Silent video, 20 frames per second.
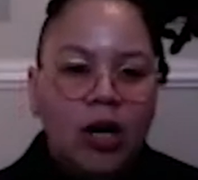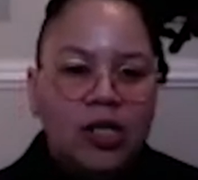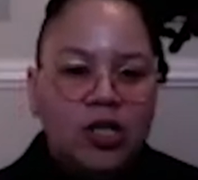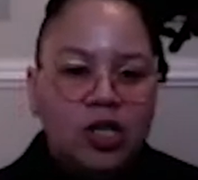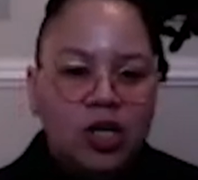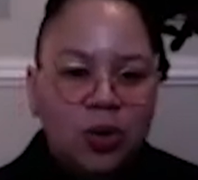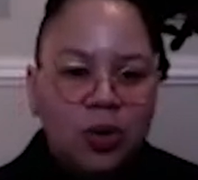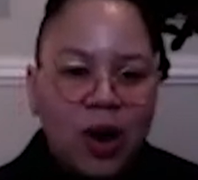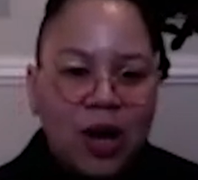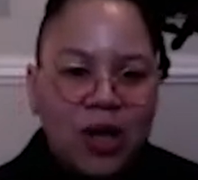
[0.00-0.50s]
And
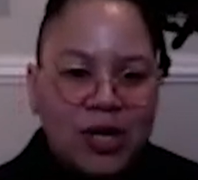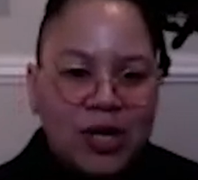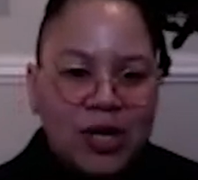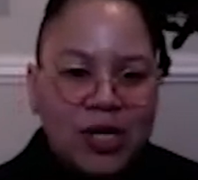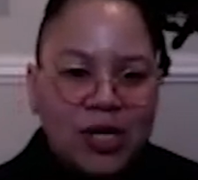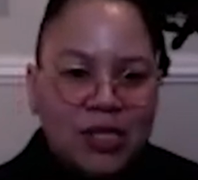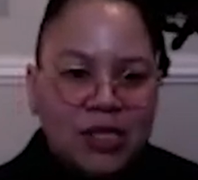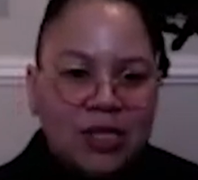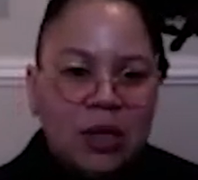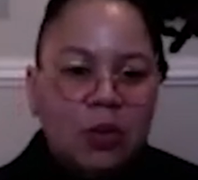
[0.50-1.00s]
so I think
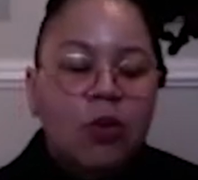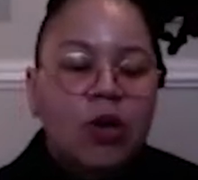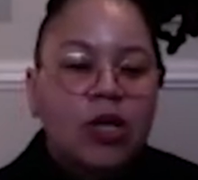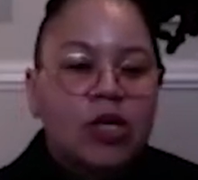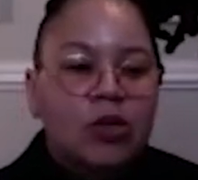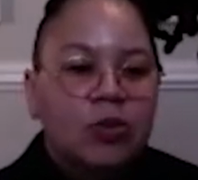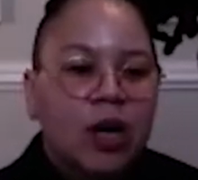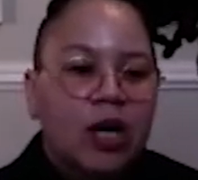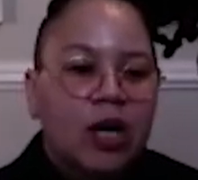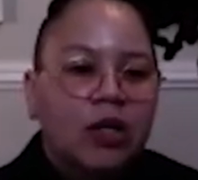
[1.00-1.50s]
in some
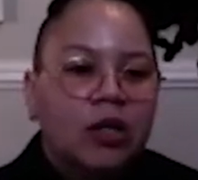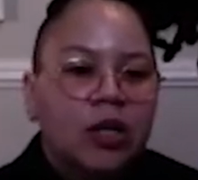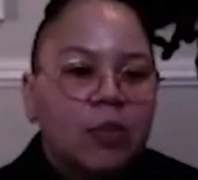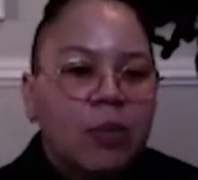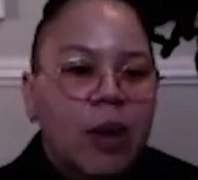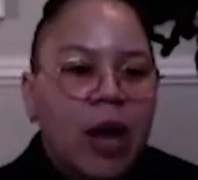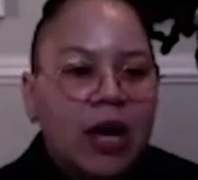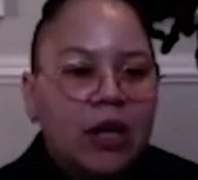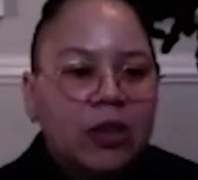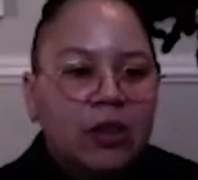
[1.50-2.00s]
ways, when I look
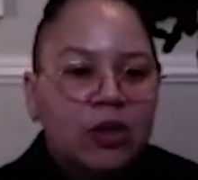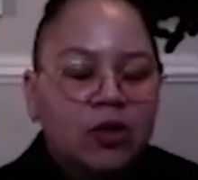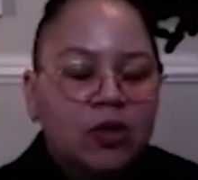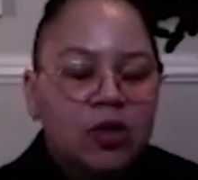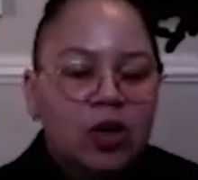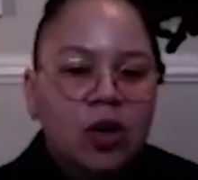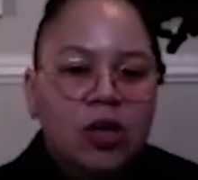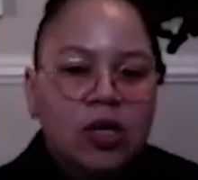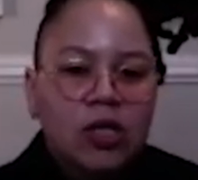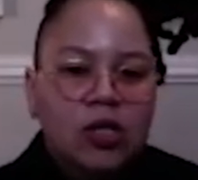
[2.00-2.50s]
back at those
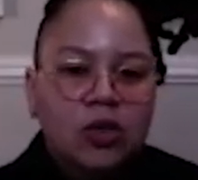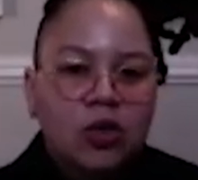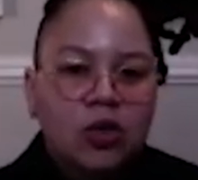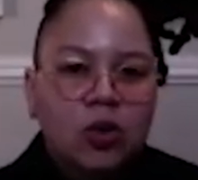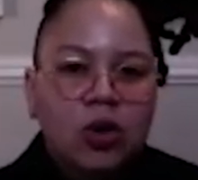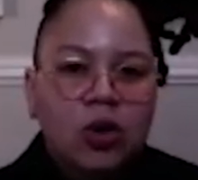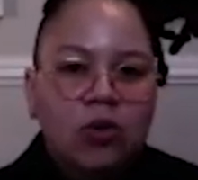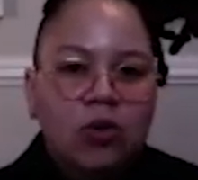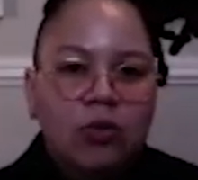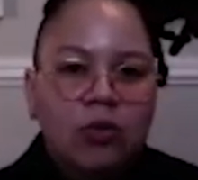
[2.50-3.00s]
art
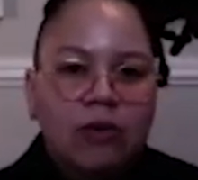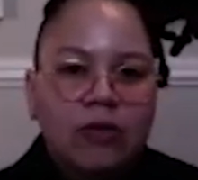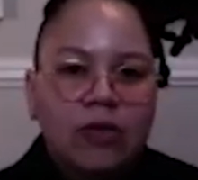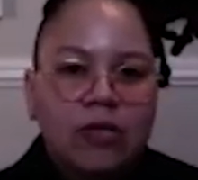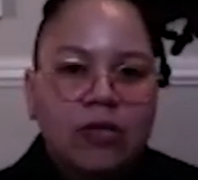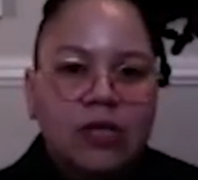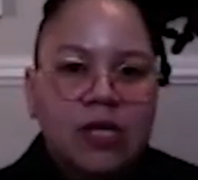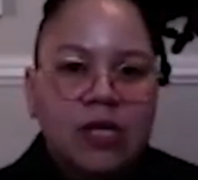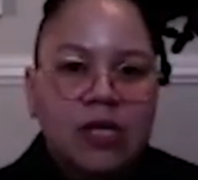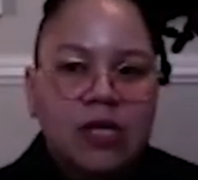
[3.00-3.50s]
historical
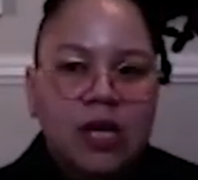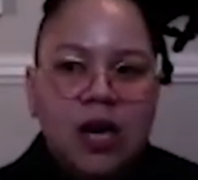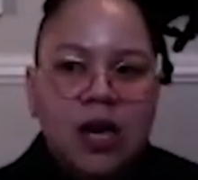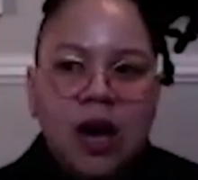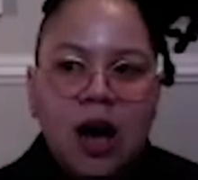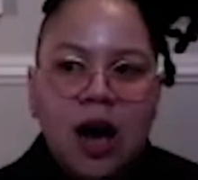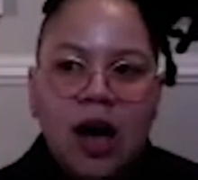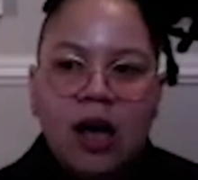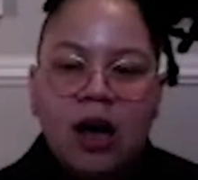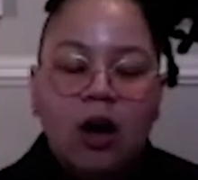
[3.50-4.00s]
references,
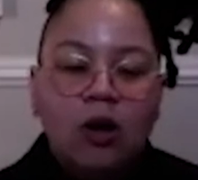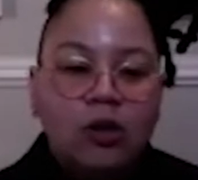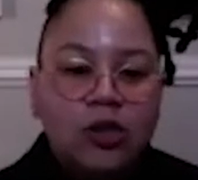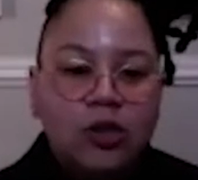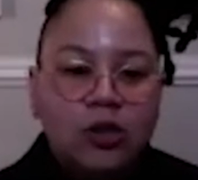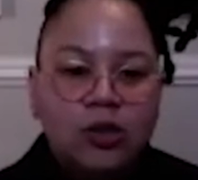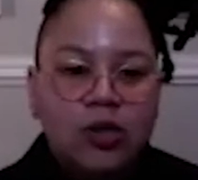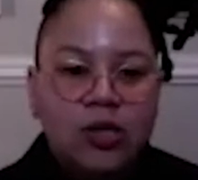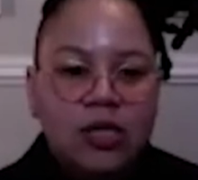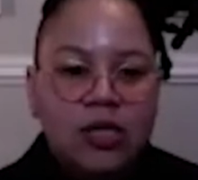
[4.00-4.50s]
I
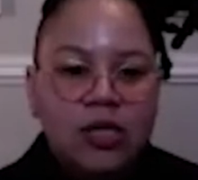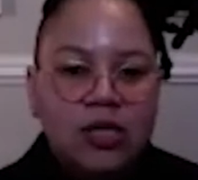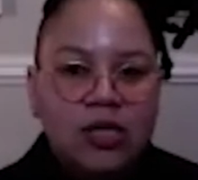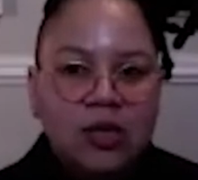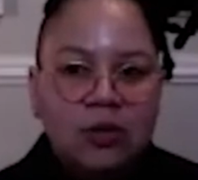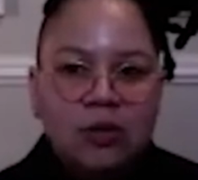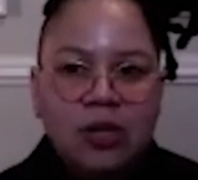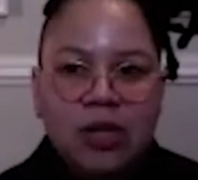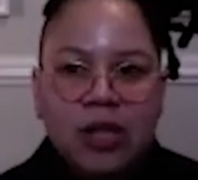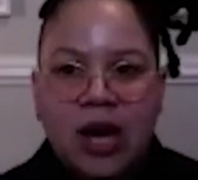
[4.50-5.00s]
also see
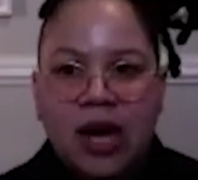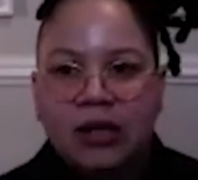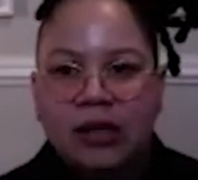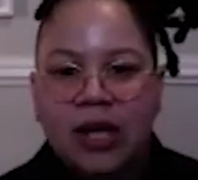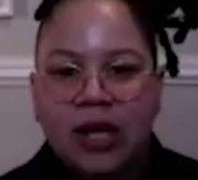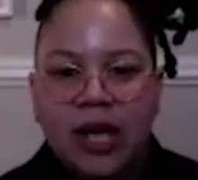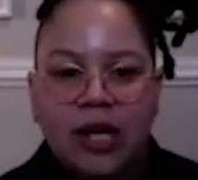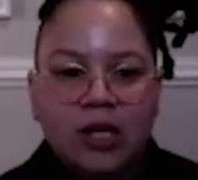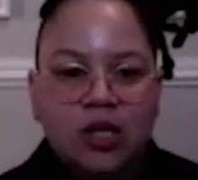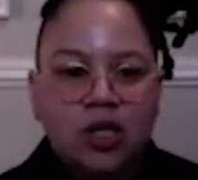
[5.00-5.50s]
some of that
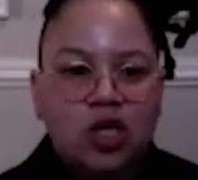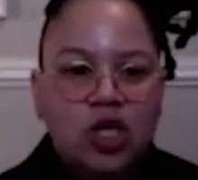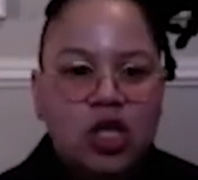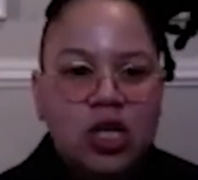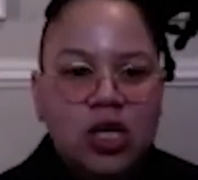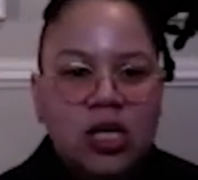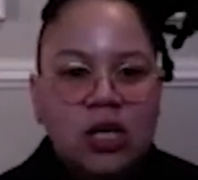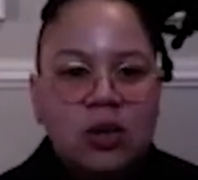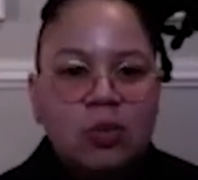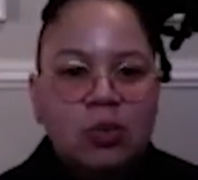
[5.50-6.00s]
like
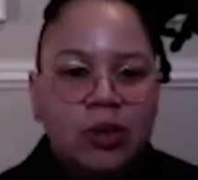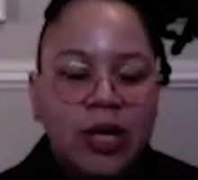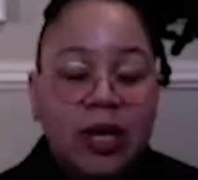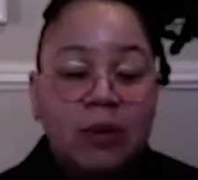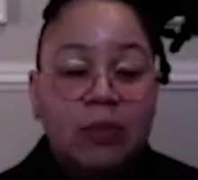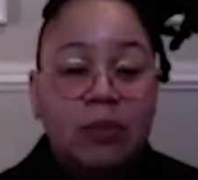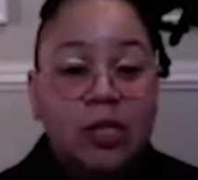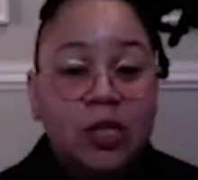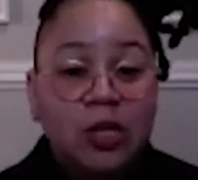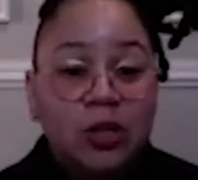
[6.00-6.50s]
cheeky
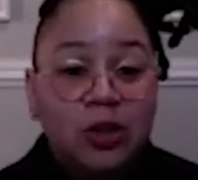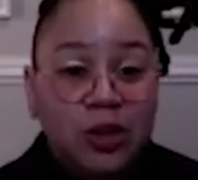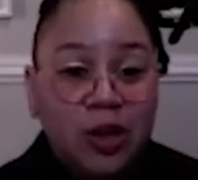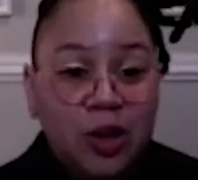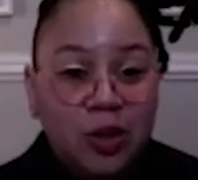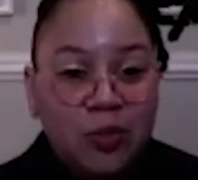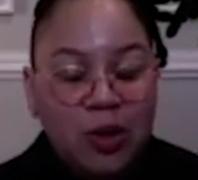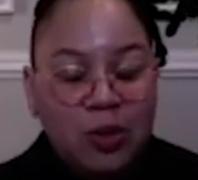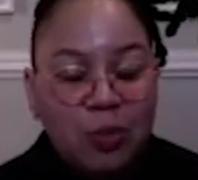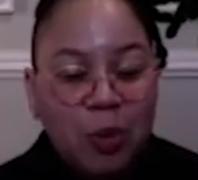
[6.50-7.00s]
play,
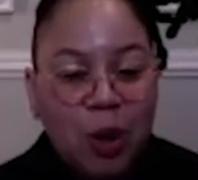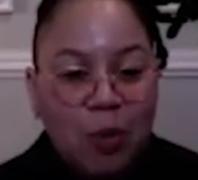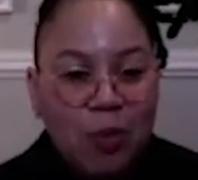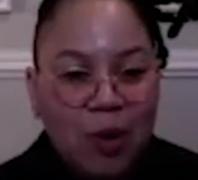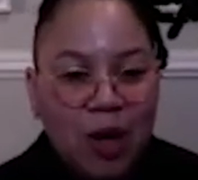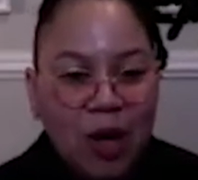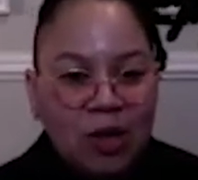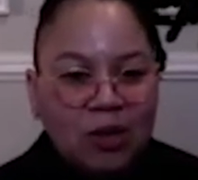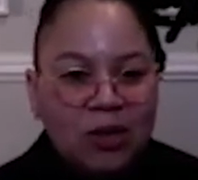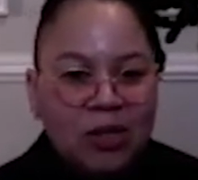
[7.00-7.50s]
particularly with Pope
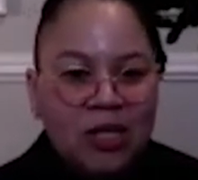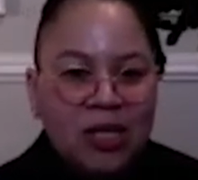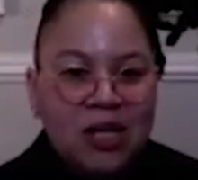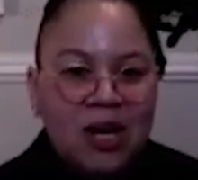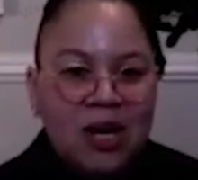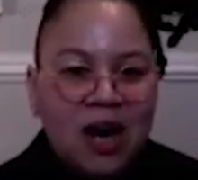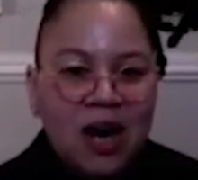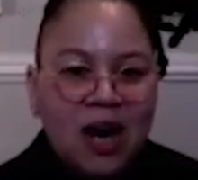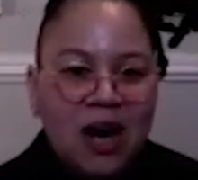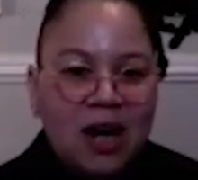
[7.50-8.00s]
L,
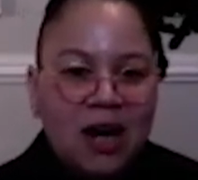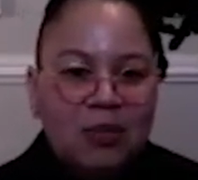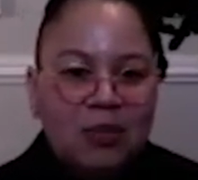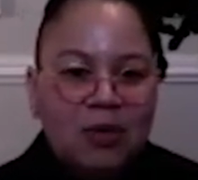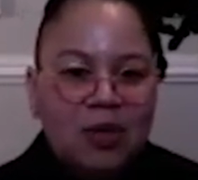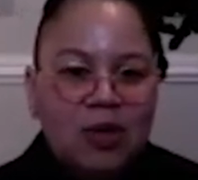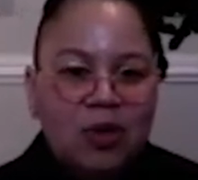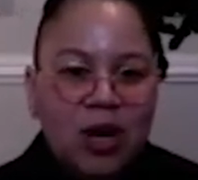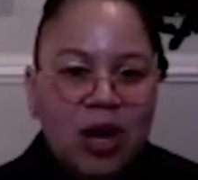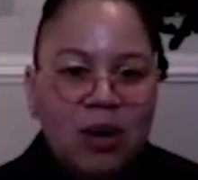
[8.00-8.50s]

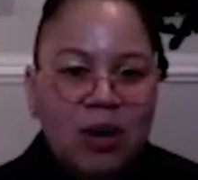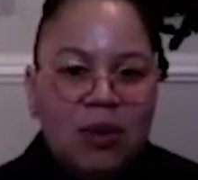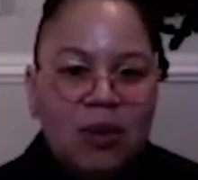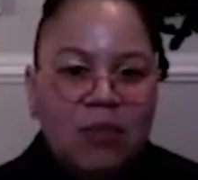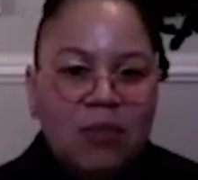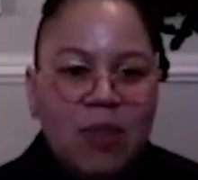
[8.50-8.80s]
you know, coming